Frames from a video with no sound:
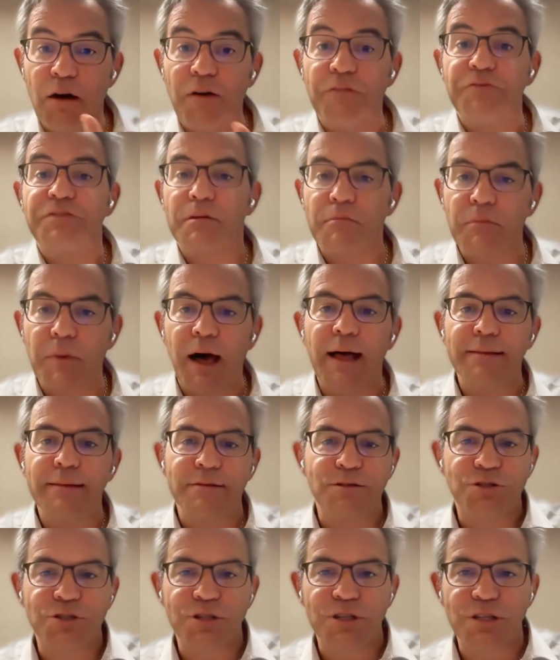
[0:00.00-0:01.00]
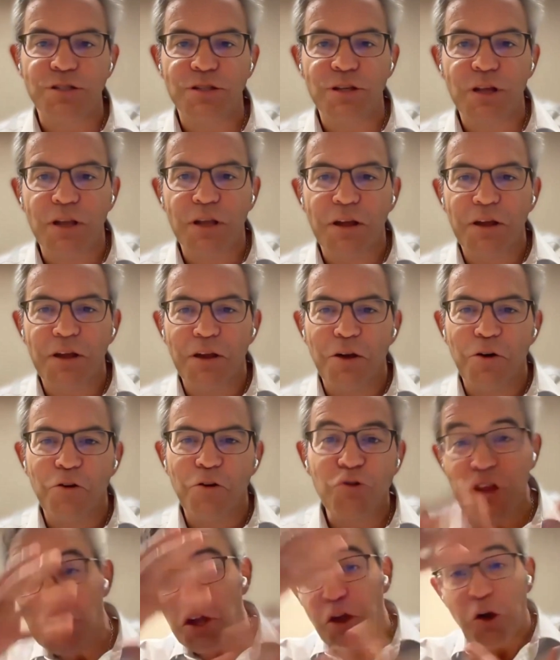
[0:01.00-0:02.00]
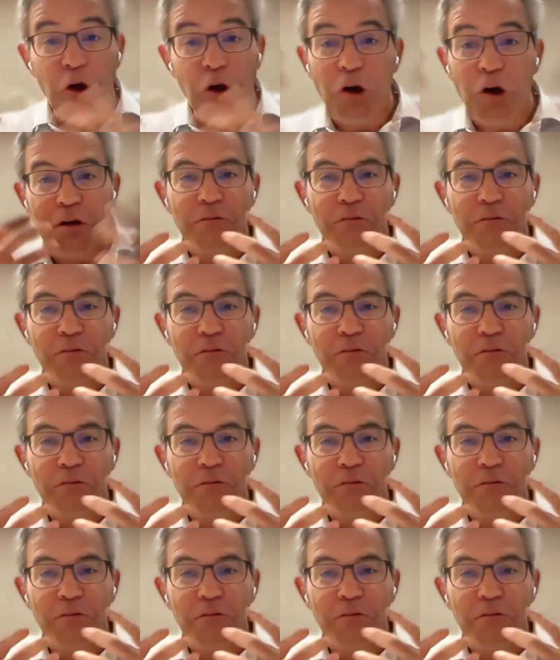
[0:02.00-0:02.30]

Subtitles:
ophthalmologist who the